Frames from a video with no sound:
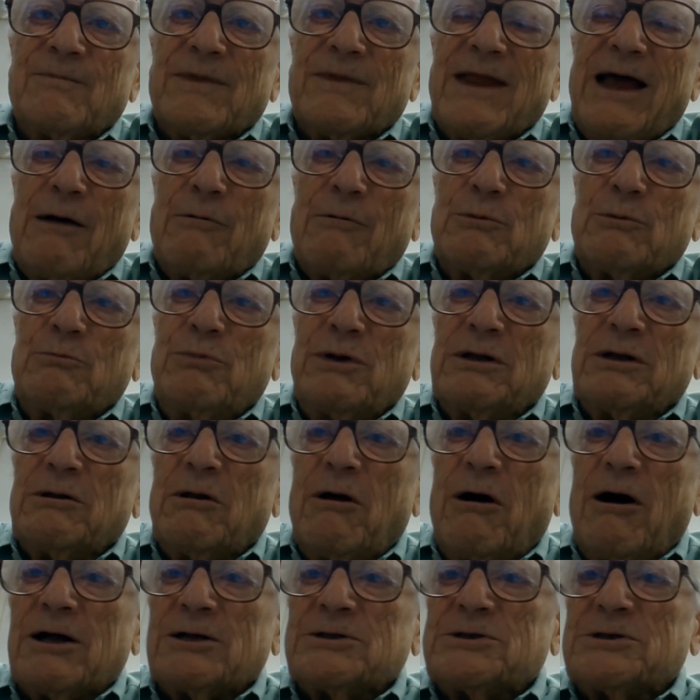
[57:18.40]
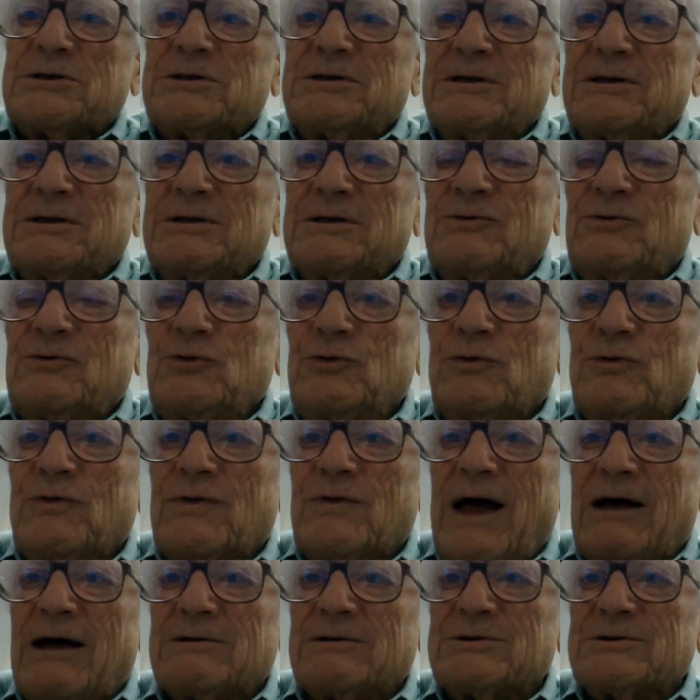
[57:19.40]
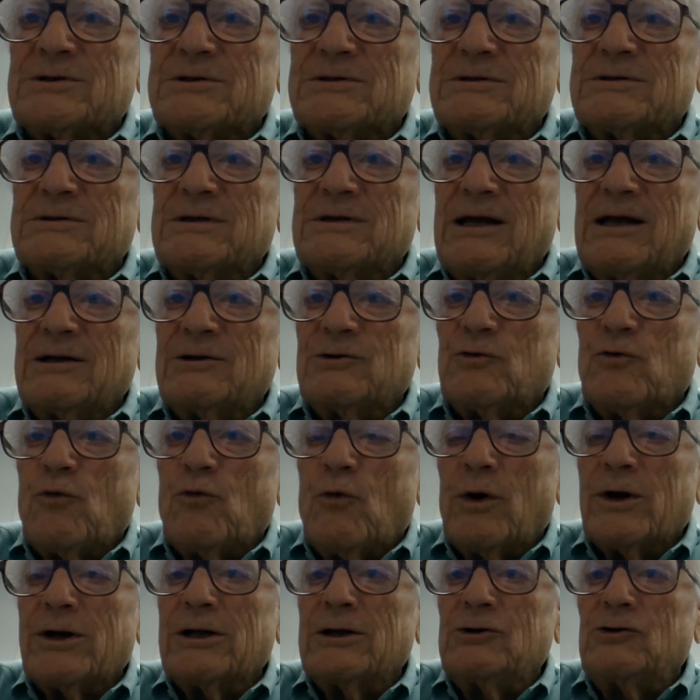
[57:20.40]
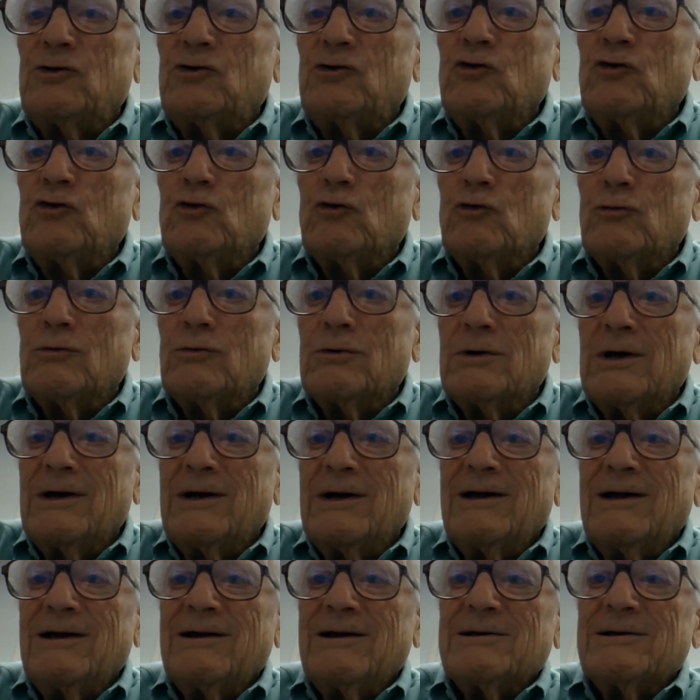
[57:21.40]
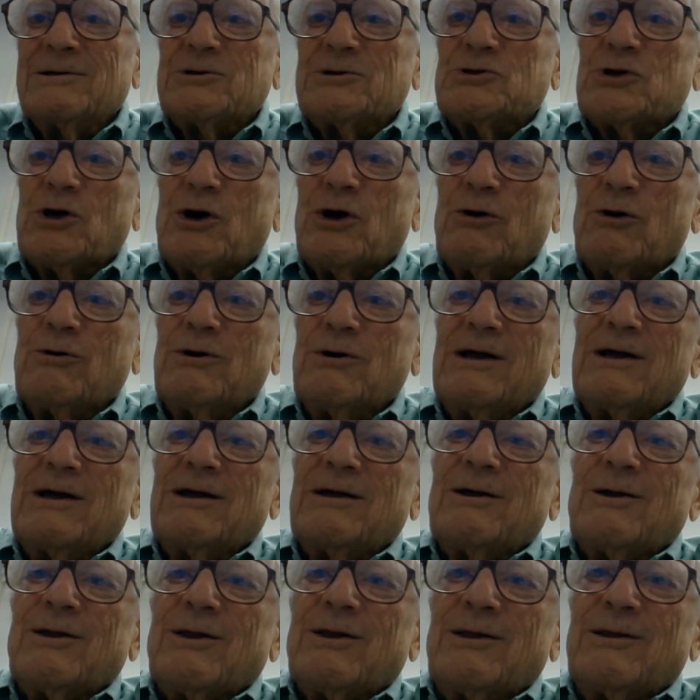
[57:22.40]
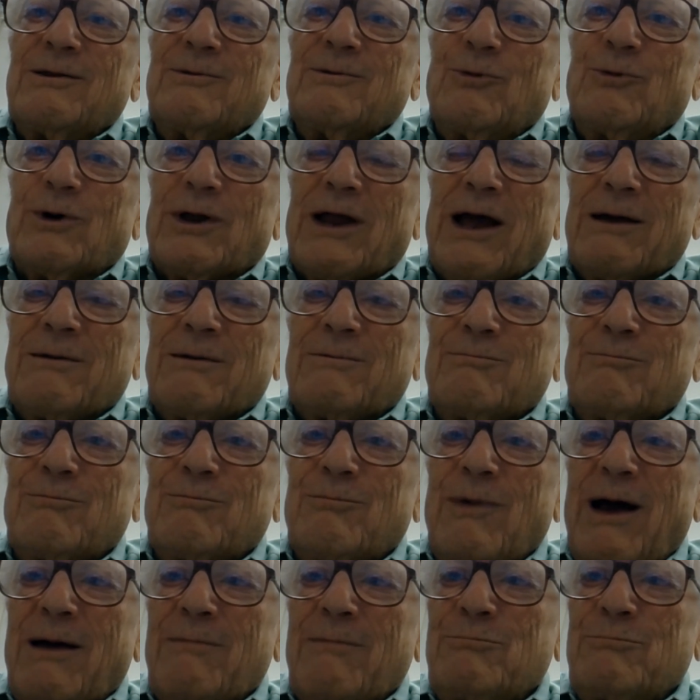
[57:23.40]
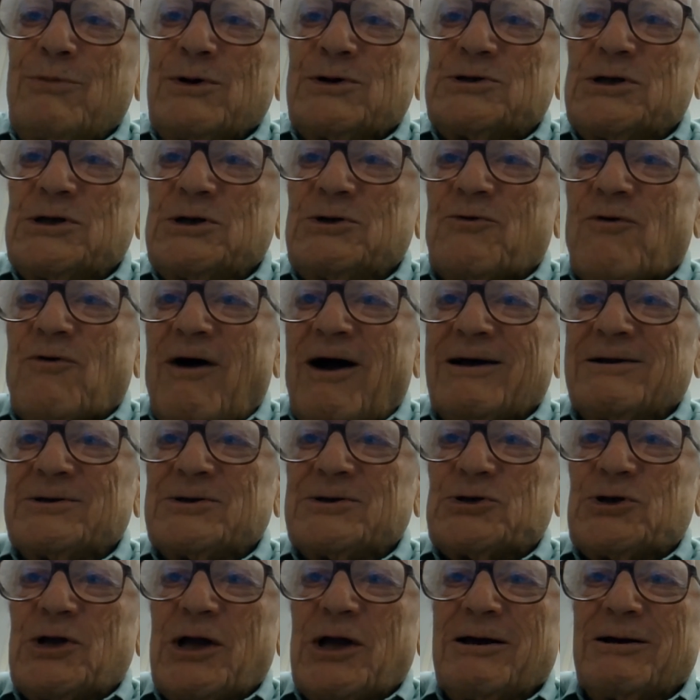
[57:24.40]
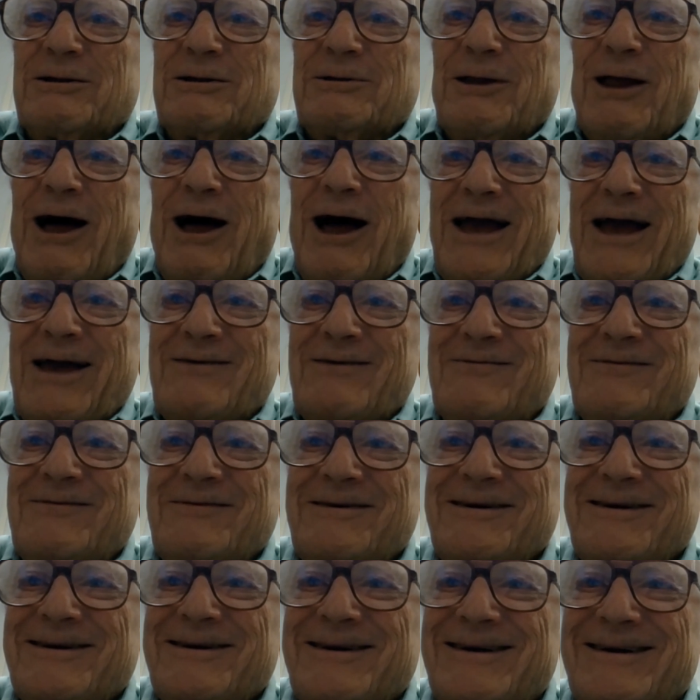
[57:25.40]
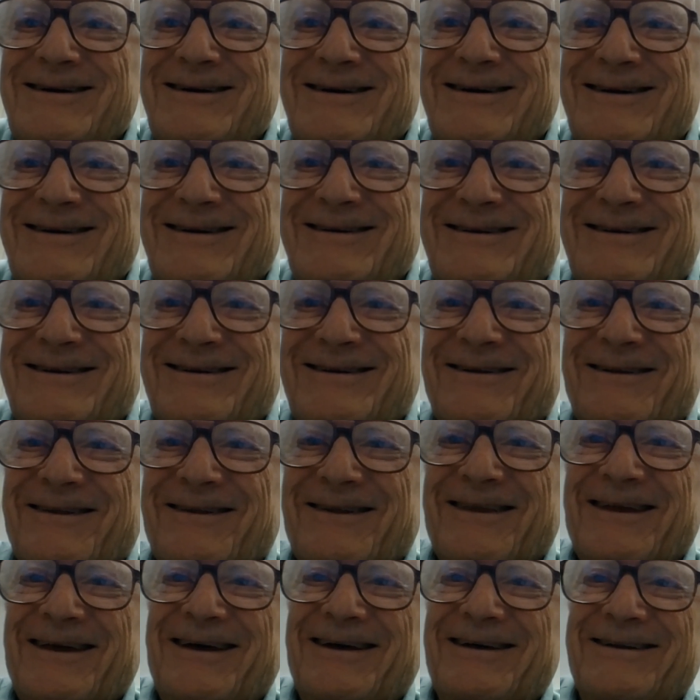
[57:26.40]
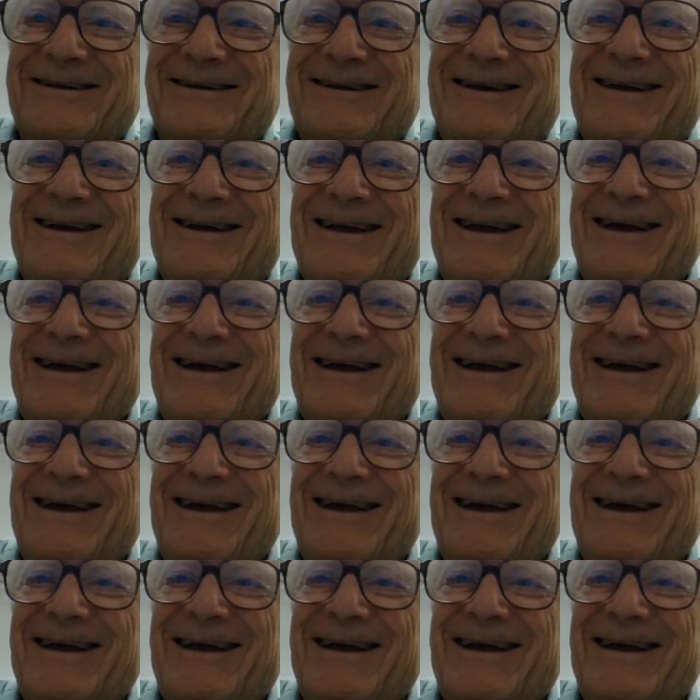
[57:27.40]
that would be launched in 2022. So what I'm busy trying to stay alive till then.